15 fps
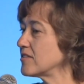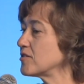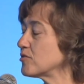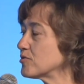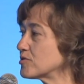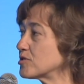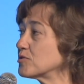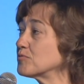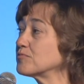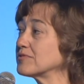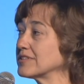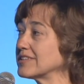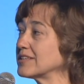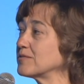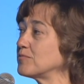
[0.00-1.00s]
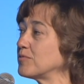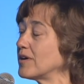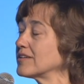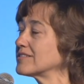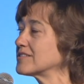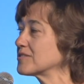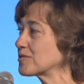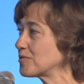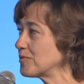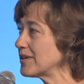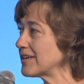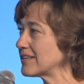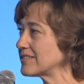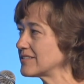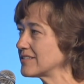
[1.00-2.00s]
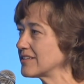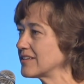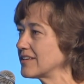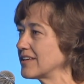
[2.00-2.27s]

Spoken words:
those who really want to quit,